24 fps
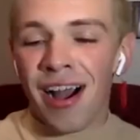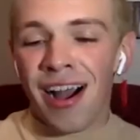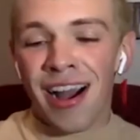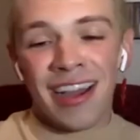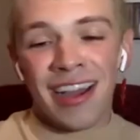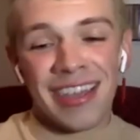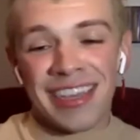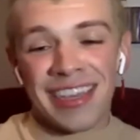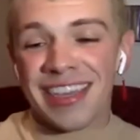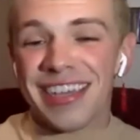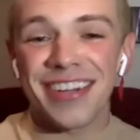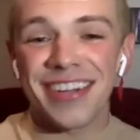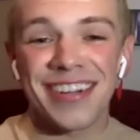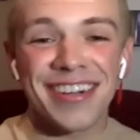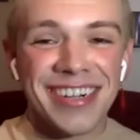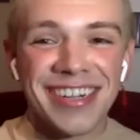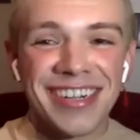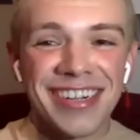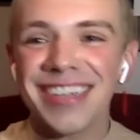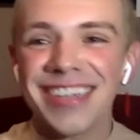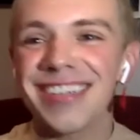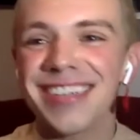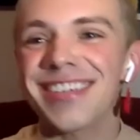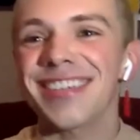Here it
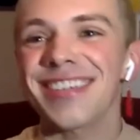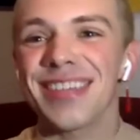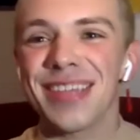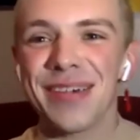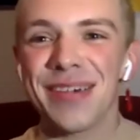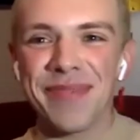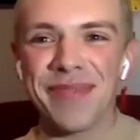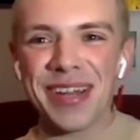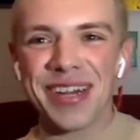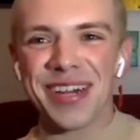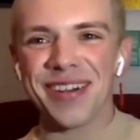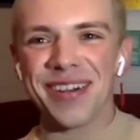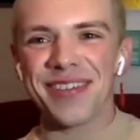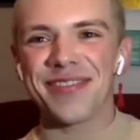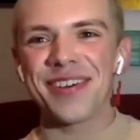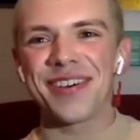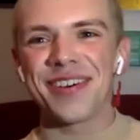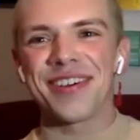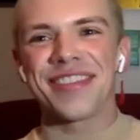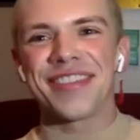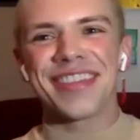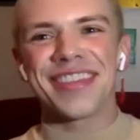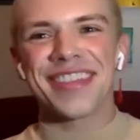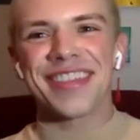is, the
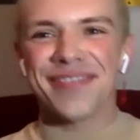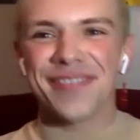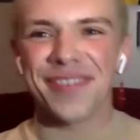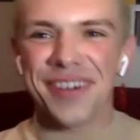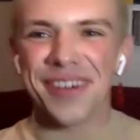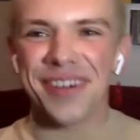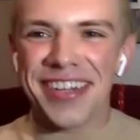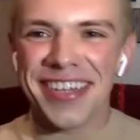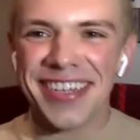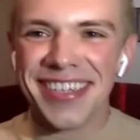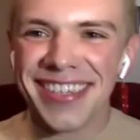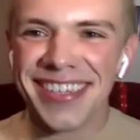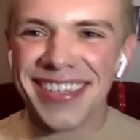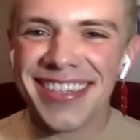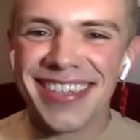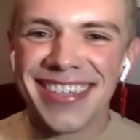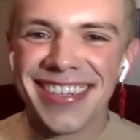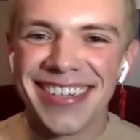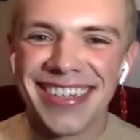microphone, the voice.